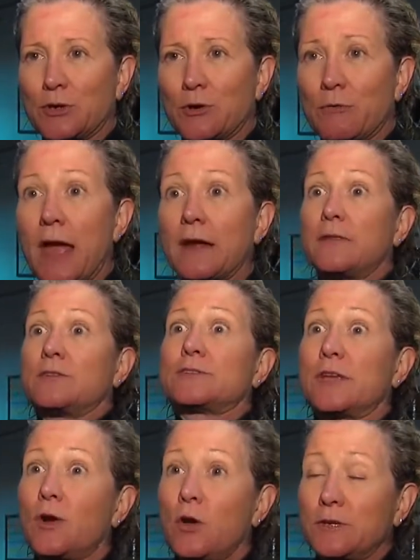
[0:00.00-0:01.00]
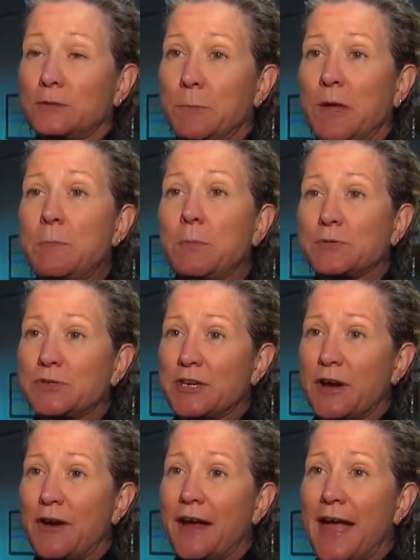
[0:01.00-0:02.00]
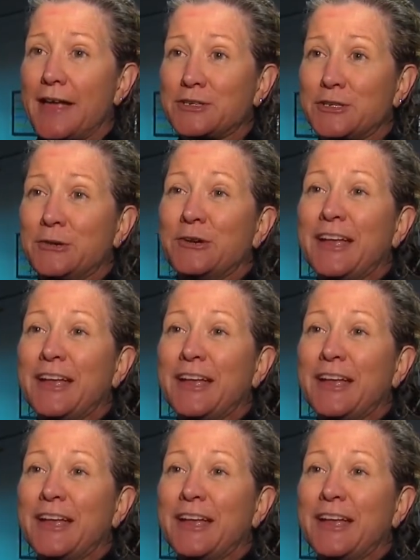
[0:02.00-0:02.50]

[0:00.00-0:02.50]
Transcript: turn around, and there's like all these people staring at you.